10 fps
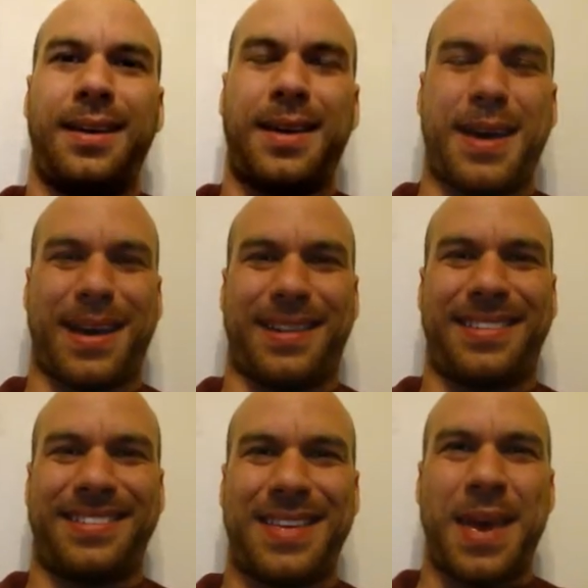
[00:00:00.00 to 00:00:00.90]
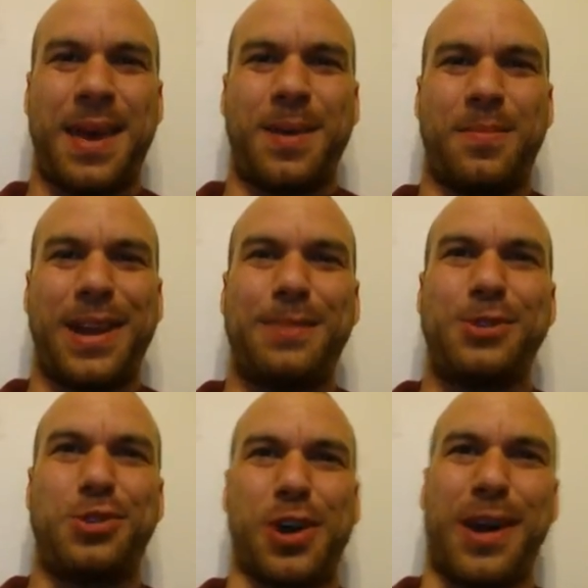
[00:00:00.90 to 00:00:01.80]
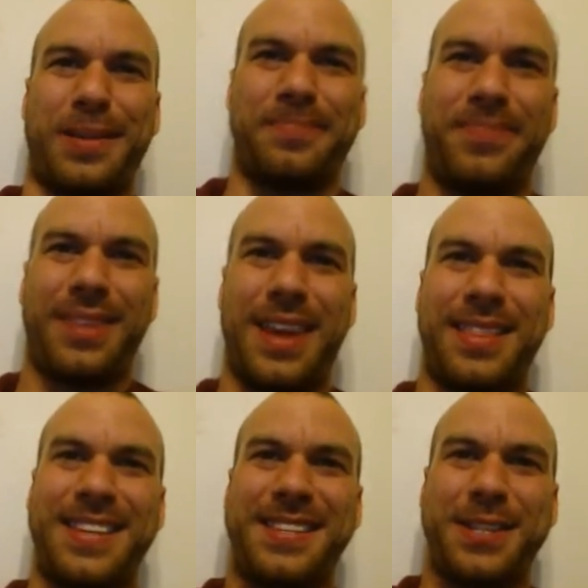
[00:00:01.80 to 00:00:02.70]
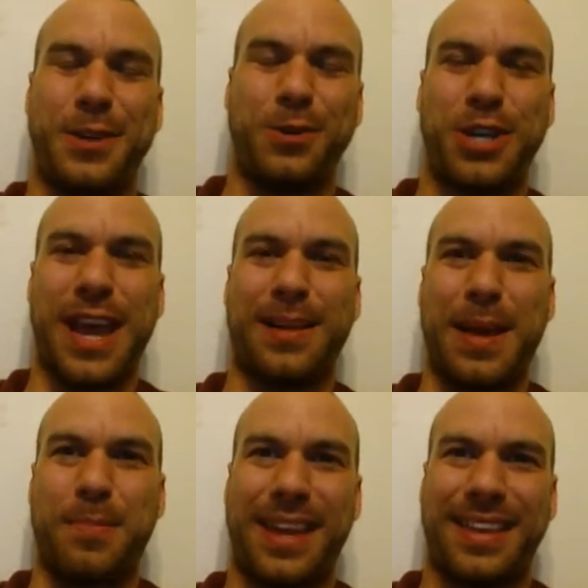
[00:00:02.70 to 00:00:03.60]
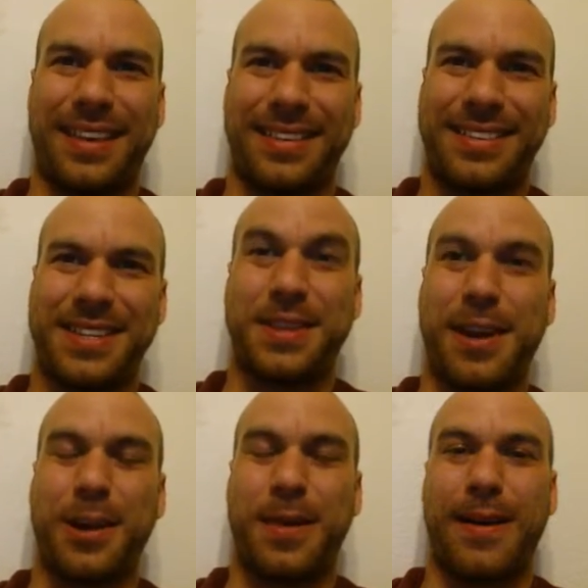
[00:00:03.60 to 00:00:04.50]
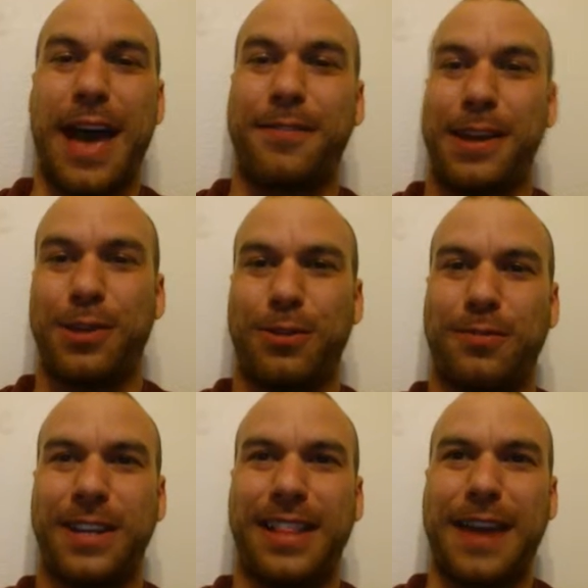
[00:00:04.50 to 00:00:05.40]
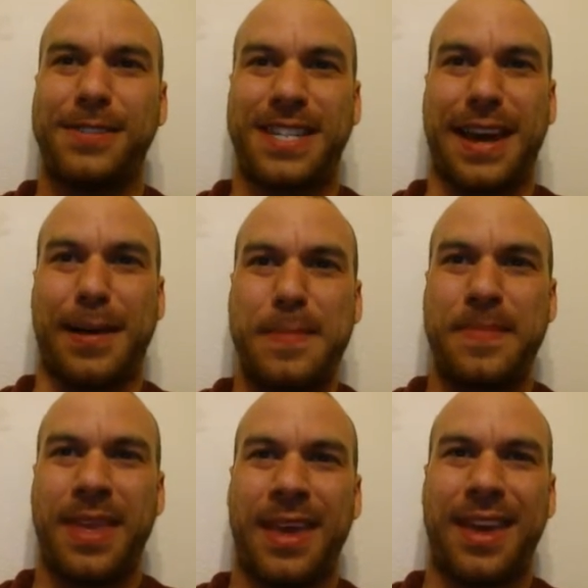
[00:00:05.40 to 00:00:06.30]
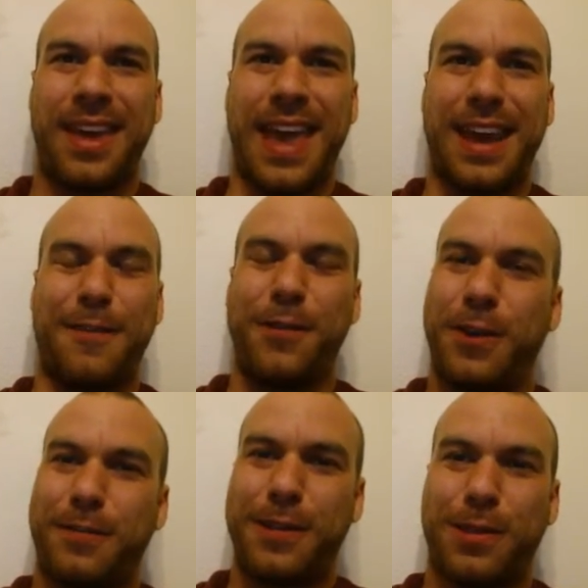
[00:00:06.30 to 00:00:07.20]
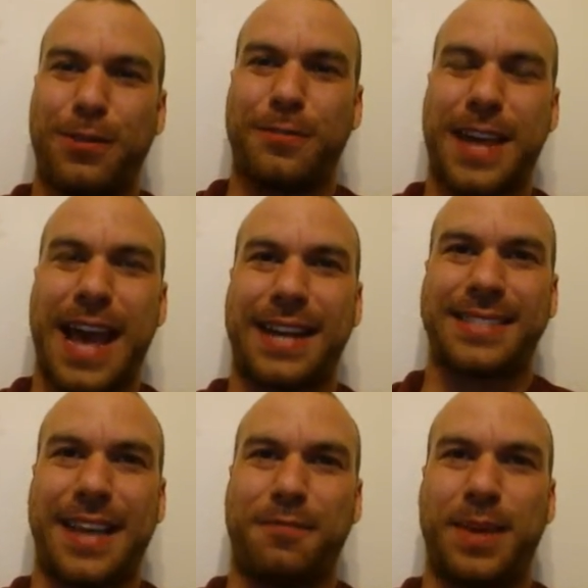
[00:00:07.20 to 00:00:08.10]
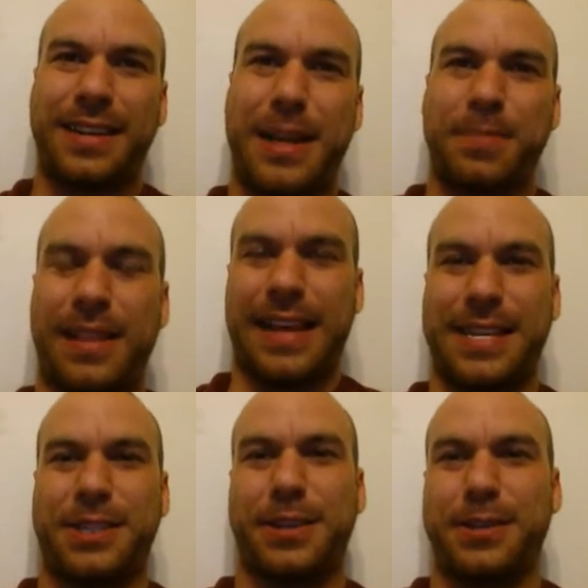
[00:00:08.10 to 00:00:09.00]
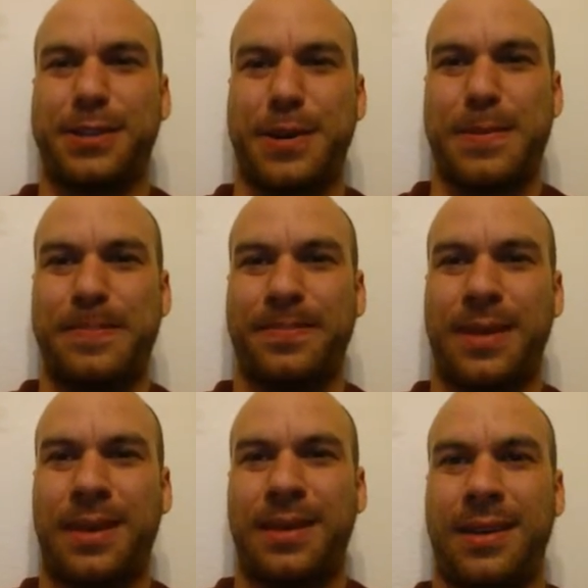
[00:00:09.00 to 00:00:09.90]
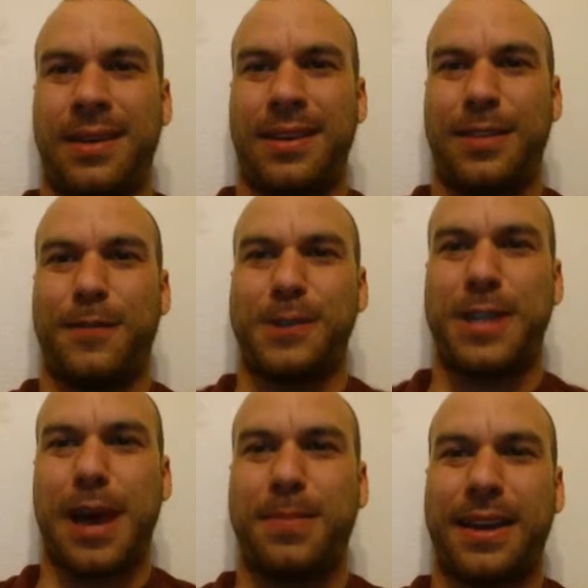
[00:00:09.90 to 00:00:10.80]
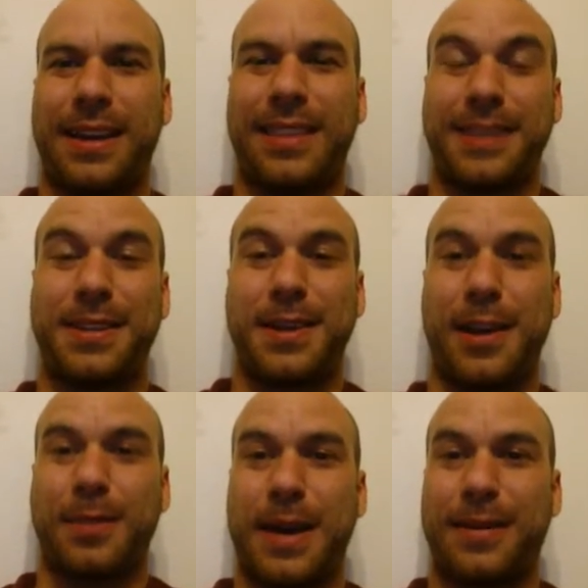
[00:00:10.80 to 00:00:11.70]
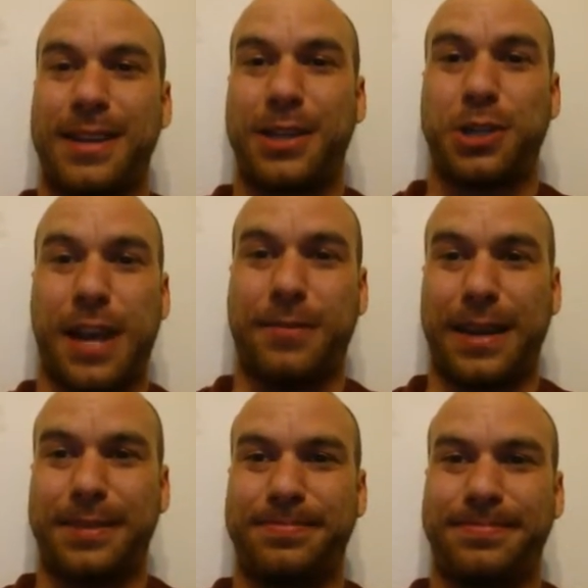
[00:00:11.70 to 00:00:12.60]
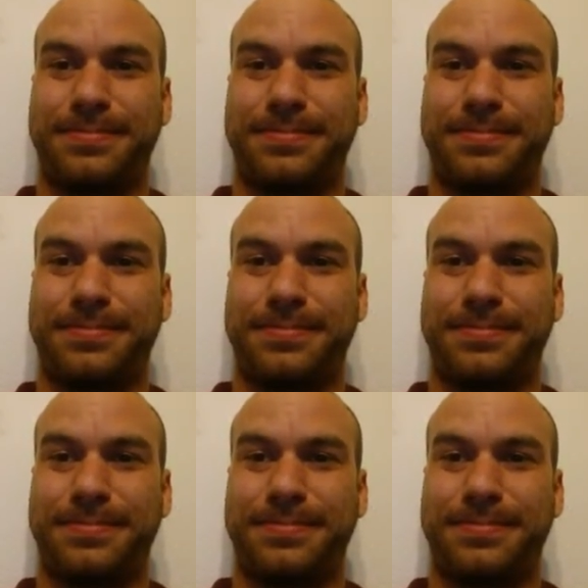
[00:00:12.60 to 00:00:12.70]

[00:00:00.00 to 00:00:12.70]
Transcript: Hi, my name is John, and this is a new channel I'm making to talk about having a thrifty lifestyle and a few different thrift hacks I've picked up in the last year or so. The first topic I'd like to talk about is shaving.